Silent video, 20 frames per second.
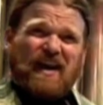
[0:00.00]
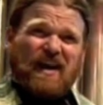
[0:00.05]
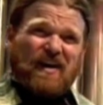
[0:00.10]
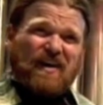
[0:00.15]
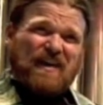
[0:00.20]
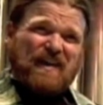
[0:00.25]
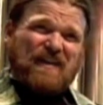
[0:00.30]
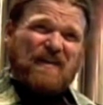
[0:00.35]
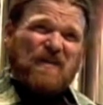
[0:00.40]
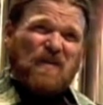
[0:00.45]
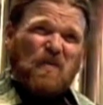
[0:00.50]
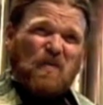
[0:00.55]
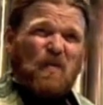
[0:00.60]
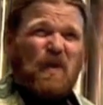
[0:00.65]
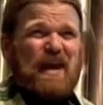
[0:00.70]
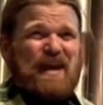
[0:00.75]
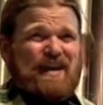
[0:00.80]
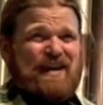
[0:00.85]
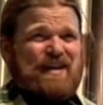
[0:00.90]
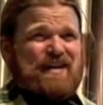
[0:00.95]
are in the
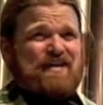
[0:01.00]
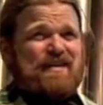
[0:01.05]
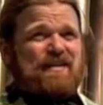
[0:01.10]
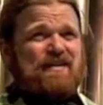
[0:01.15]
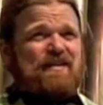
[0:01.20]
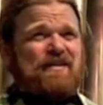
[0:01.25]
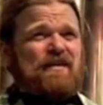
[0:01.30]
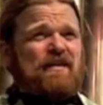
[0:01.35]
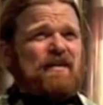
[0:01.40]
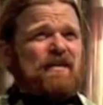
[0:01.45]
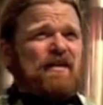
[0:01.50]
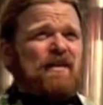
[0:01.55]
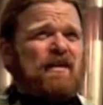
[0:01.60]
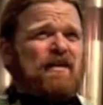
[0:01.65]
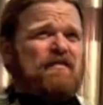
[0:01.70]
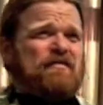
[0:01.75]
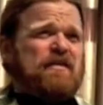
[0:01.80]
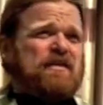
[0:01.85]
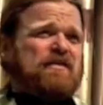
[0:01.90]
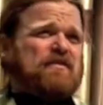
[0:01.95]
wake
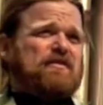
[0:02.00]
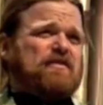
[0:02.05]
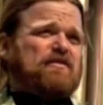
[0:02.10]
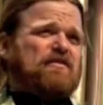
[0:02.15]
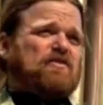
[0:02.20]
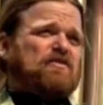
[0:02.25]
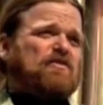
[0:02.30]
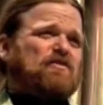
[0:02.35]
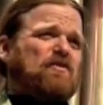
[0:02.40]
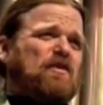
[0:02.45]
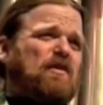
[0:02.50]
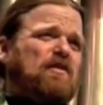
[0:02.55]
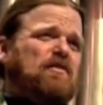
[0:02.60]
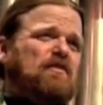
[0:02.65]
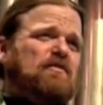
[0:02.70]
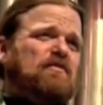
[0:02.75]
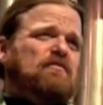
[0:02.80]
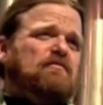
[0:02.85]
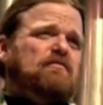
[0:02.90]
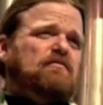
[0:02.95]
of this
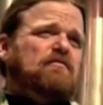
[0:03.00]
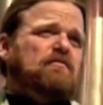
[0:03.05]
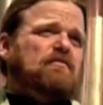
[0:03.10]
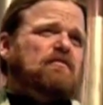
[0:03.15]
struggle,